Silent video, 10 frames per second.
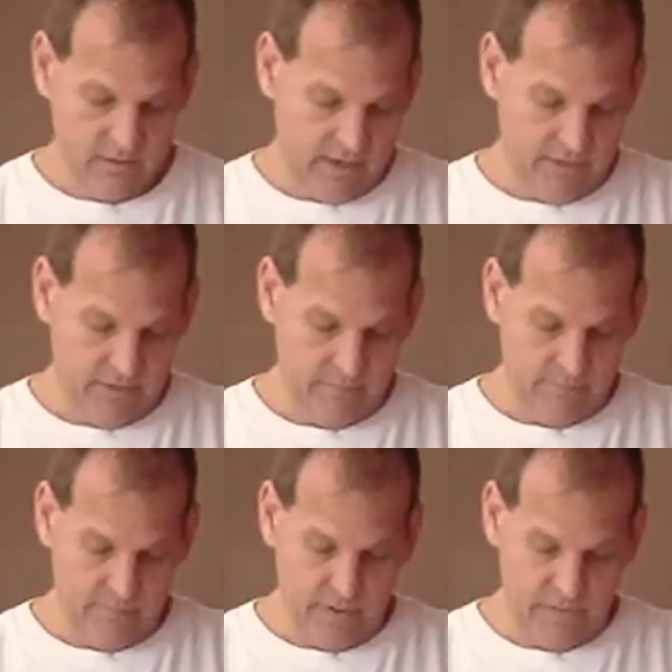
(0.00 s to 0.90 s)
in
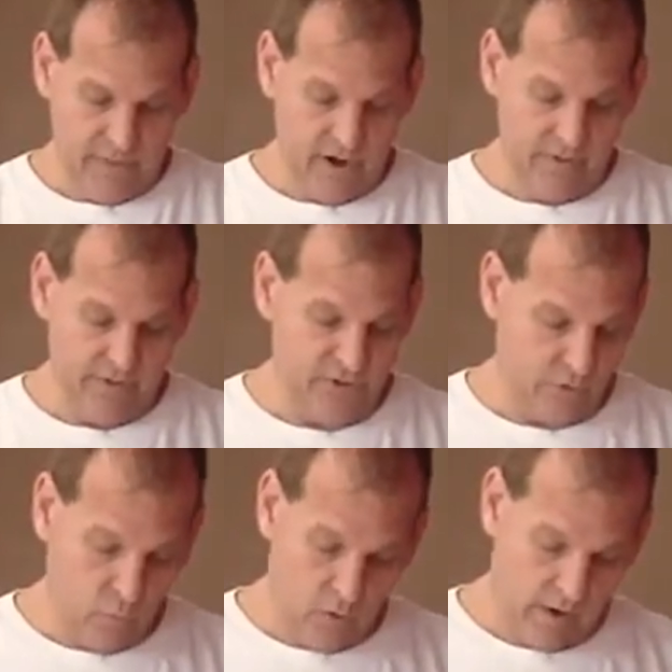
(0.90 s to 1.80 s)
there that
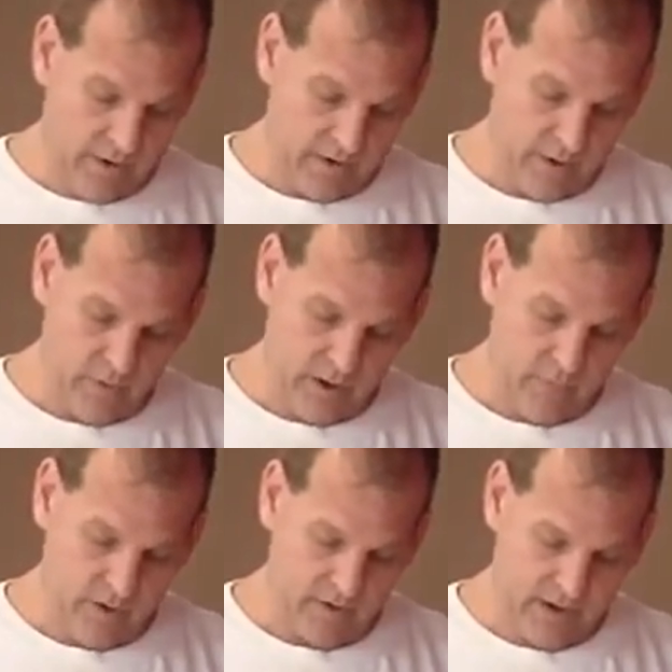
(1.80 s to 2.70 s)
you want, and I
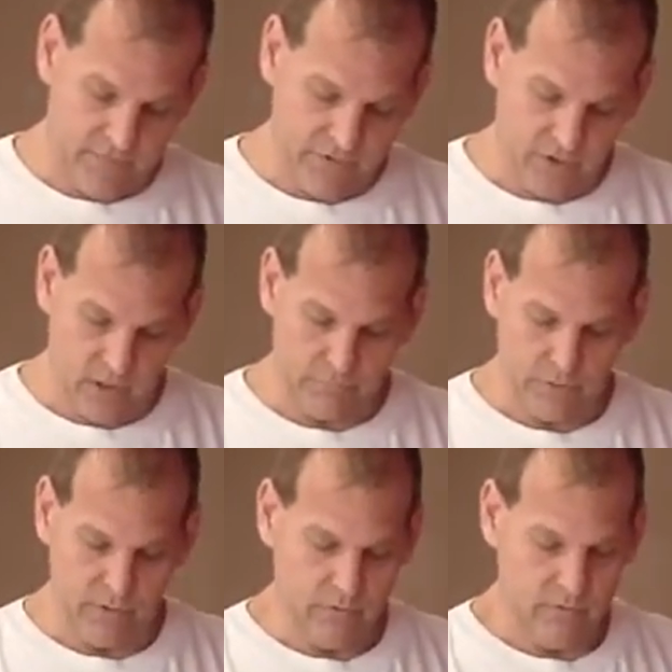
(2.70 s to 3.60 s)
want kind of a dark
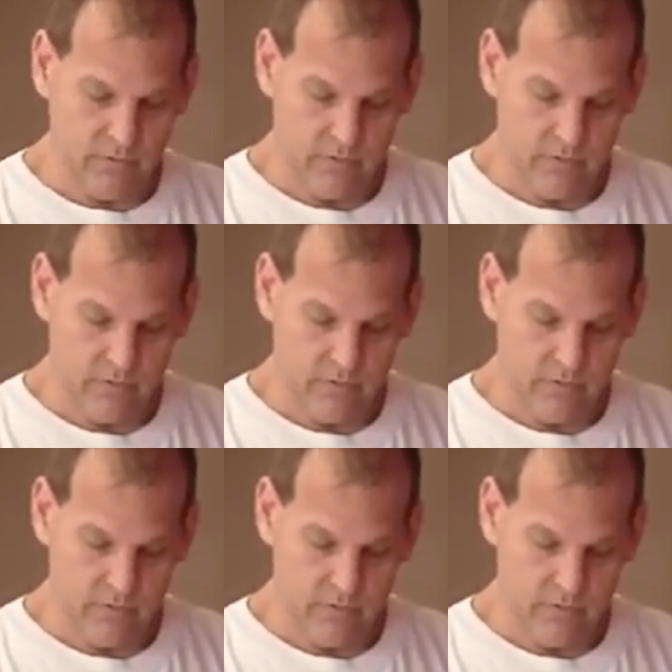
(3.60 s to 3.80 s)
blue.